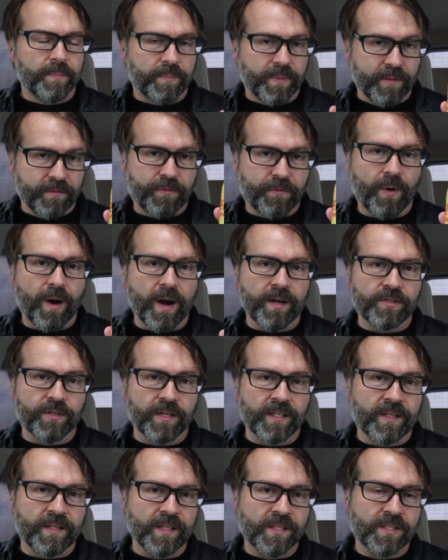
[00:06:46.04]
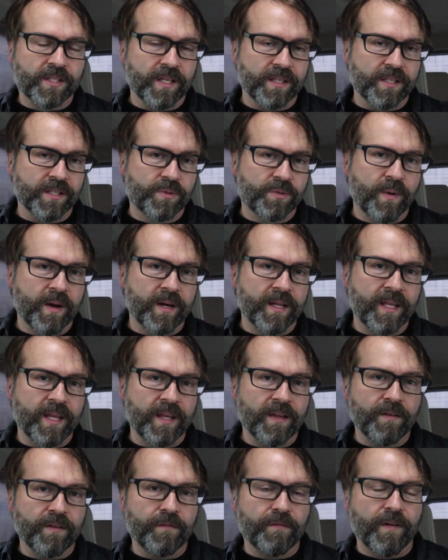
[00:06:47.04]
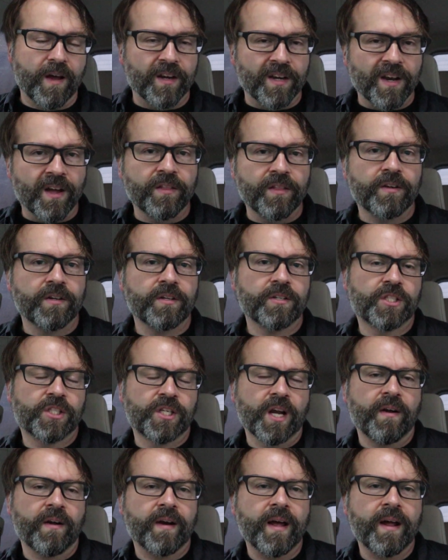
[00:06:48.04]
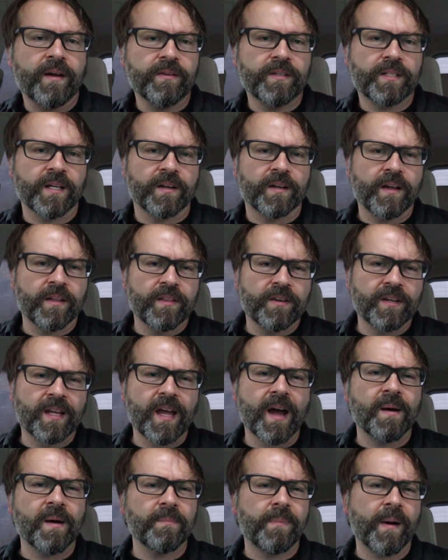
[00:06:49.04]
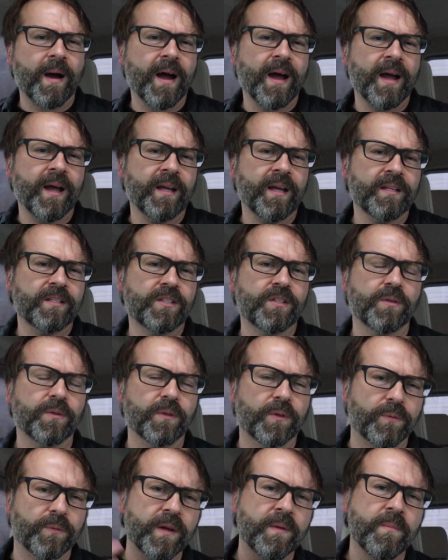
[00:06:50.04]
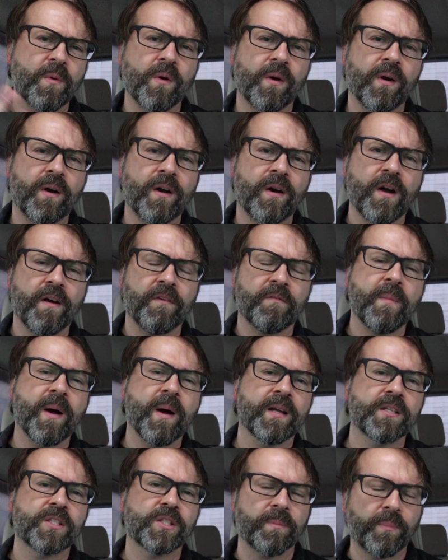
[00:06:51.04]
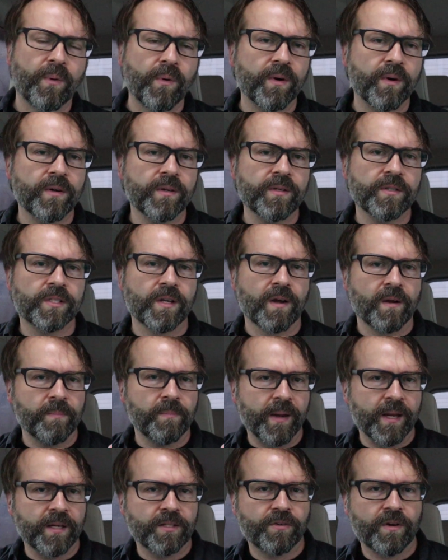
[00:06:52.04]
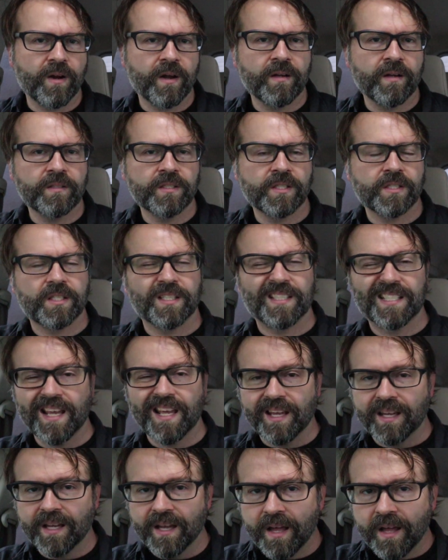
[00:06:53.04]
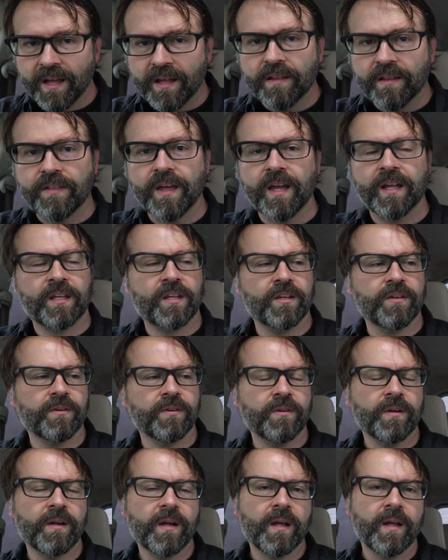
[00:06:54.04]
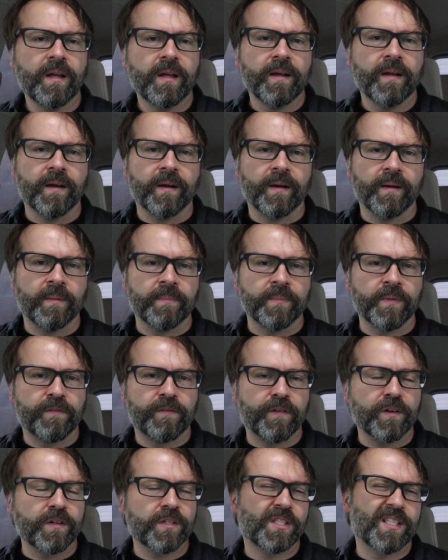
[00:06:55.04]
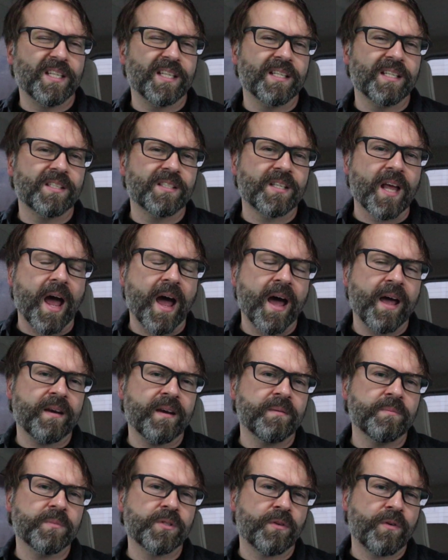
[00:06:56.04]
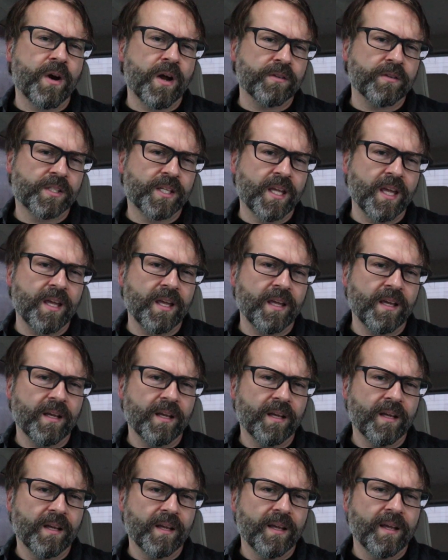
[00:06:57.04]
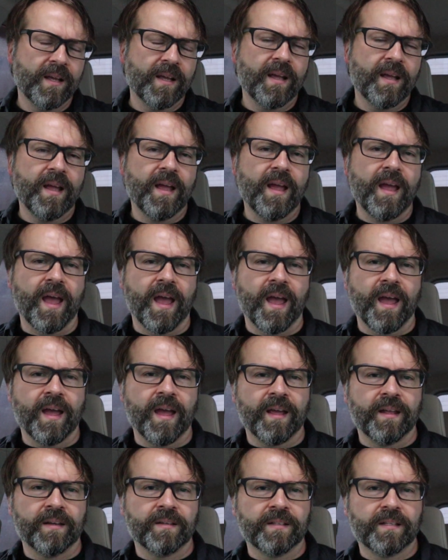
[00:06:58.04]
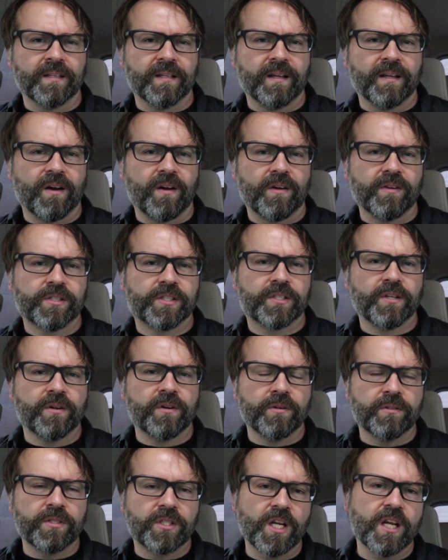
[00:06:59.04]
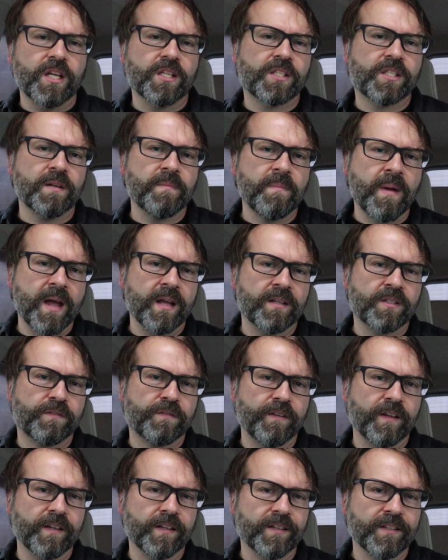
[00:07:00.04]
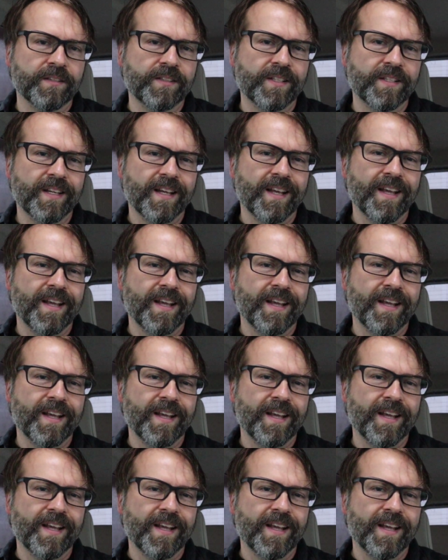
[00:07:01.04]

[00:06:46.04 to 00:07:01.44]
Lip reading: before I drink this, I just want to give another shout out, another kanpai to 3 more of my supporters on Patreon, just to say thank you. The first is Adam Zarowski, and also Jason Mansfield,